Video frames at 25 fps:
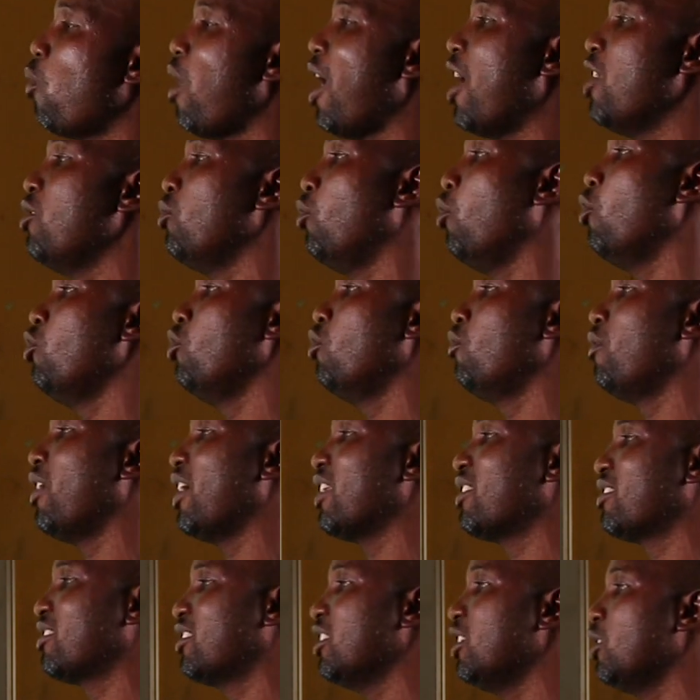1 all
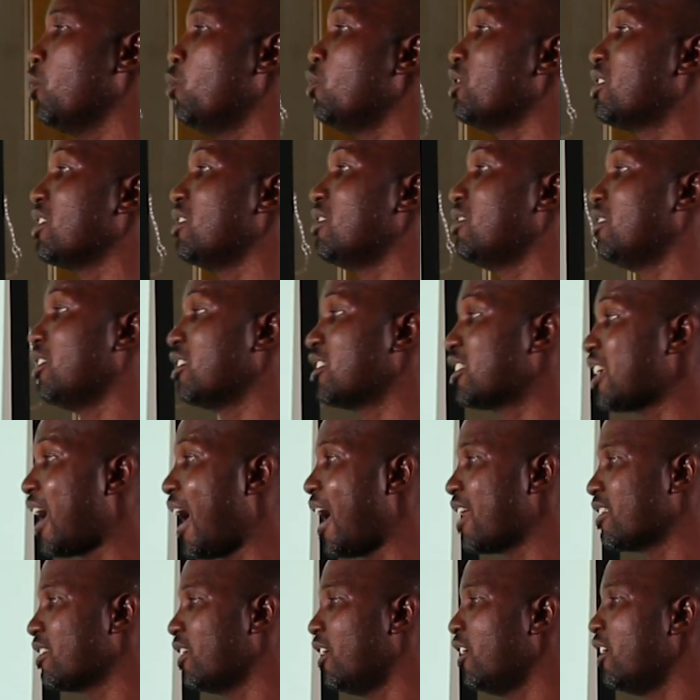over C, which is the
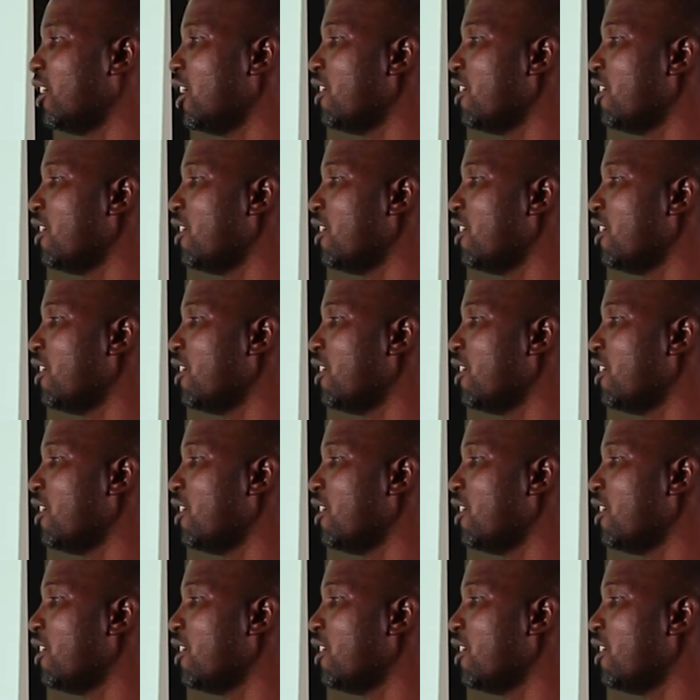charge.